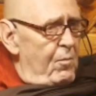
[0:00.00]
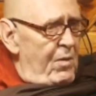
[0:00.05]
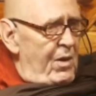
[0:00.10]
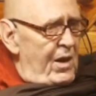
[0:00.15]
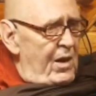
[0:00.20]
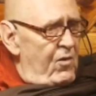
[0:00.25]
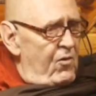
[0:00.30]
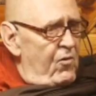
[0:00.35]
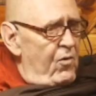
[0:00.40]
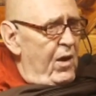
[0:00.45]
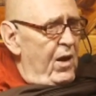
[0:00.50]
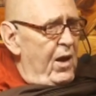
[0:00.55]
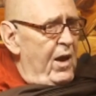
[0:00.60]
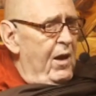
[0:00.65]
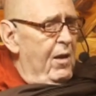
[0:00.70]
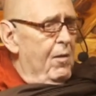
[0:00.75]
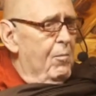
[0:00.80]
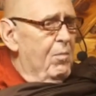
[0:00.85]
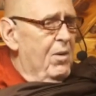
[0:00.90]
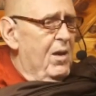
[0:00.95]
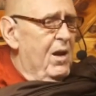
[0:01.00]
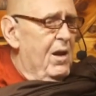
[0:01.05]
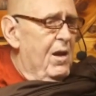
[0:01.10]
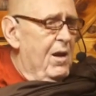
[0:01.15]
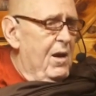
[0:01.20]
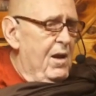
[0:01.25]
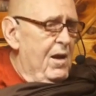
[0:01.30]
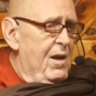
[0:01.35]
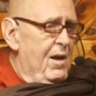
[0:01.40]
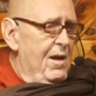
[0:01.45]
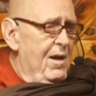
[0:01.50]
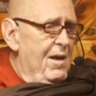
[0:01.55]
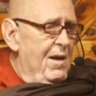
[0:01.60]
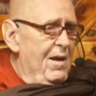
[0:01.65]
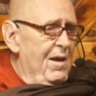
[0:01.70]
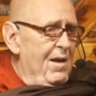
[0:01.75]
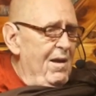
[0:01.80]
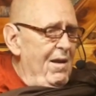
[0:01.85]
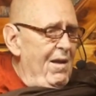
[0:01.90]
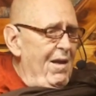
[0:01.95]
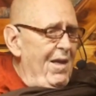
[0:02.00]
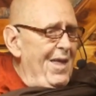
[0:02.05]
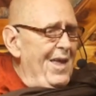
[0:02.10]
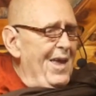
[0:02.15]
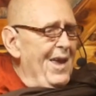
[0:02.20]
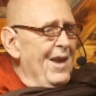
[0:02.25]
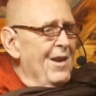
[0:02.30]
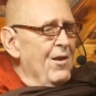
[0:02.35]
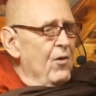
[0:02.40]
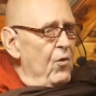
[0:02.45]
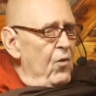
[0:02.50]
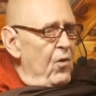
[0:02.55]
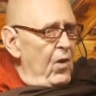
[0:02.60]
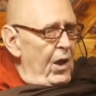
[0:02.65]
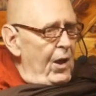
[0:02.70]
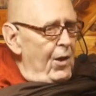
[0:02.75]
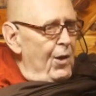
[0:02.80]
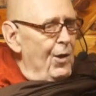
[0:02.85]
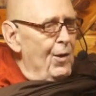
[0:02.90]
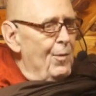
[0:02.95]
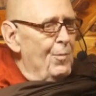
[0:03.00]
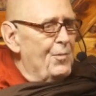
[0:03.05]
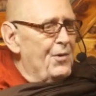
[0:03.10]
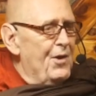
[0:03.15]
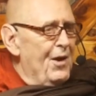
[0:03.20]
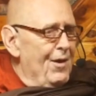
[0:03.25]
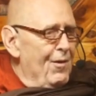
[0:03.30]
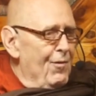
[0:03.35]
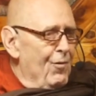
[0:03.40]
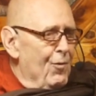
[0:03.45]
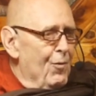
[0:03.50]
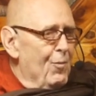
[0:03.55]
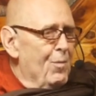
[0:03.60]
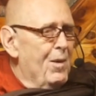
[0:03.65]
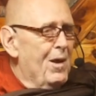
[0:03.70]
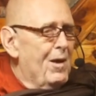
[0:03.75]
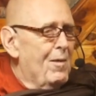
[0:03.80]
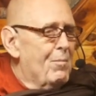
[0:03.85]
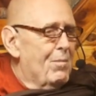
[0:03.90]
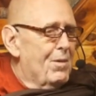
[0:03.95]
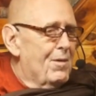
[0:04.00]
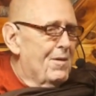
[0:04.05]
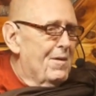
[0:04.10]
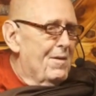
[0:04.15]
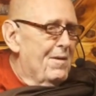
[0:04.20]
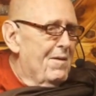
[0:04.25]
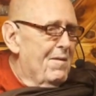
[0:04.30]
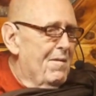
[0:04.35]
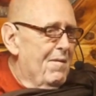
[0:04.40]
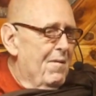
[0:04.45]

that made you happy and you helped other people.